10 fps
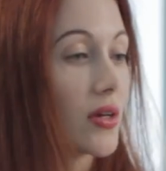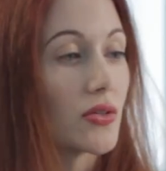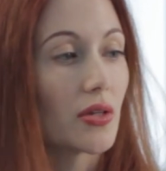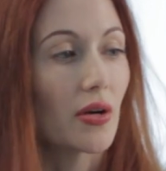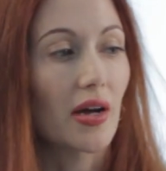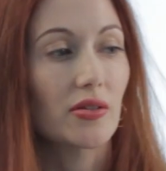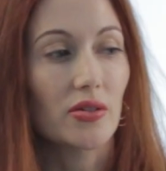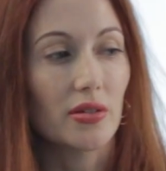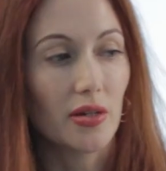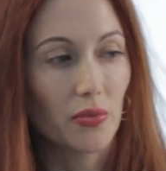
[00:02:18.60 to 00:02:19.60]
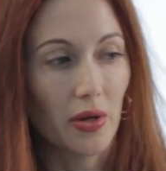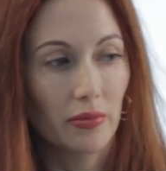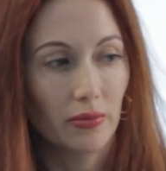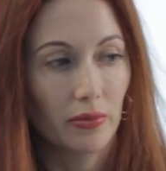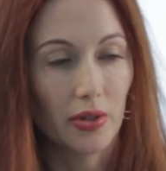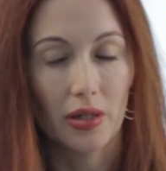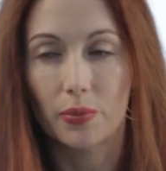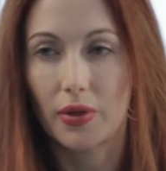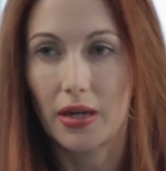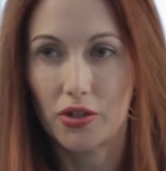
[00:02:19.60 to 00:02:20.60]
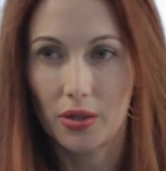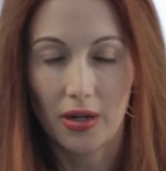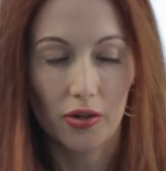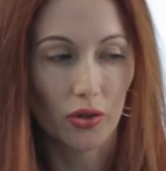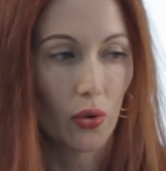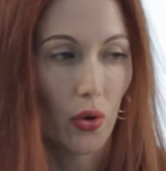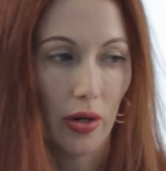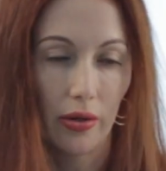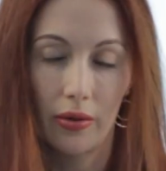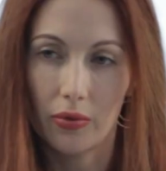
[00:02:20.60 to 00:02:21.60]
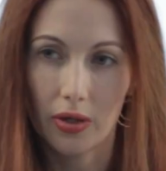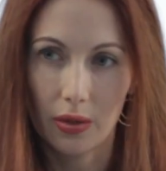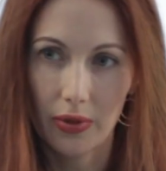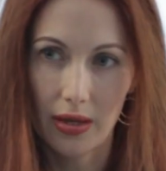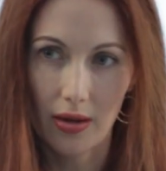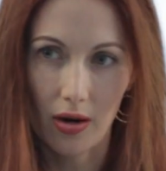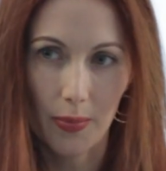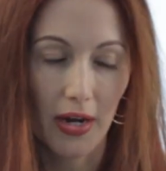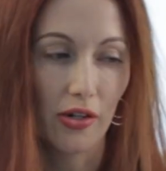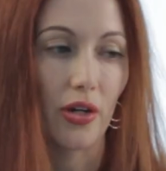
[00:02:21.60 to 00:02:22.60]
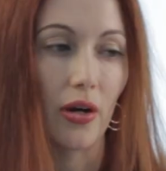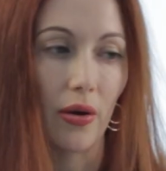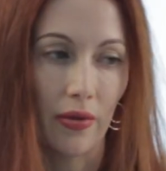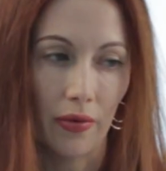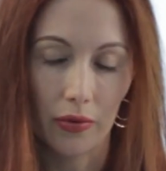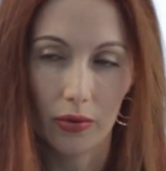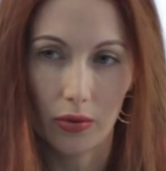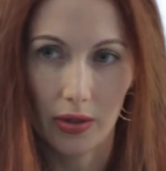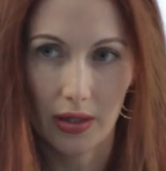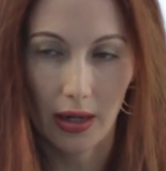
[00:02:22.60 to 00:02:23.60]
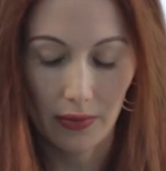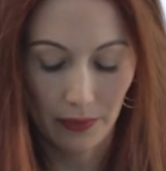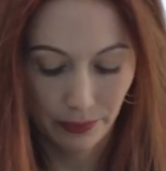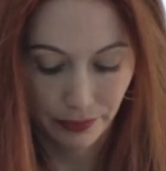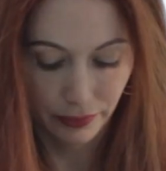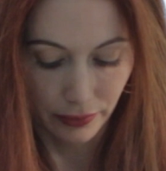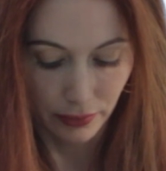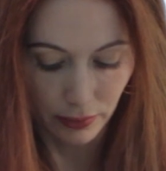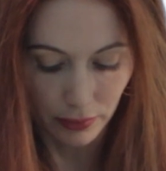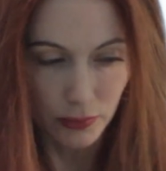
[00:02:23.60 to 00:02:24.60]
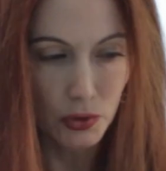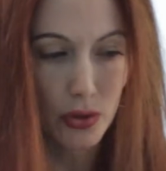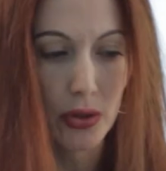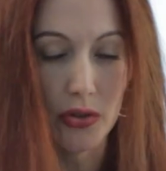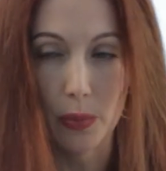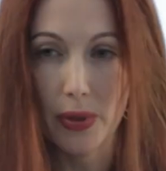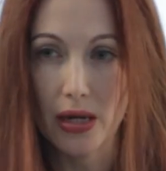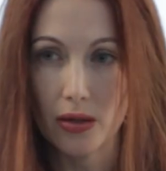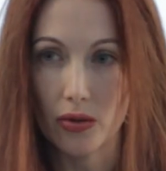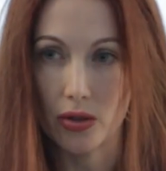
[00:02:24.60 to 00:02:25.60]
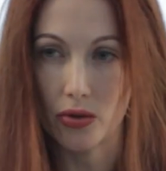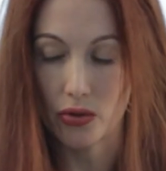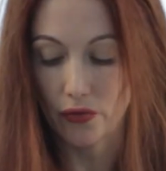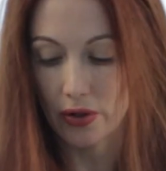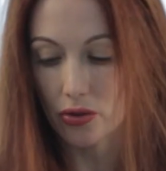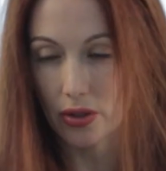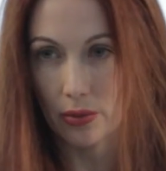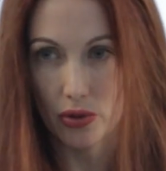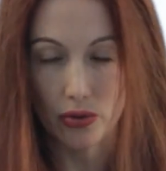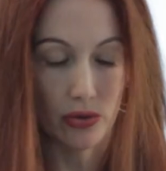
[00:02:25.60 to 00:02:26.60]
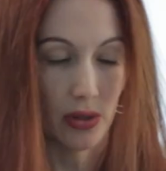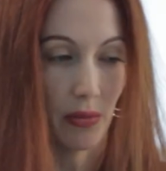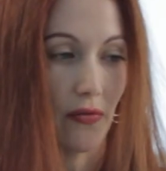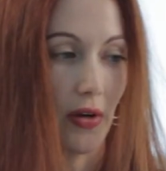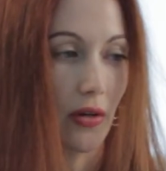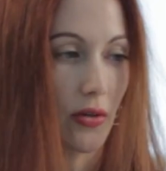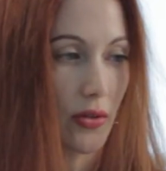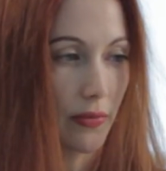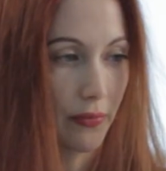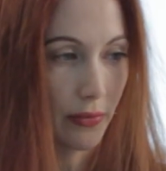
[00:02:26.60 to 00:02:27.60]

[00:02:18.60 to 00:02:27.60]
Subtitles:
So exercise 1, we're going to play a G major chord, we're going to play the arpeggio, and then the chord again. You can use a pick, you can use your fingers, I'm just using my fingers.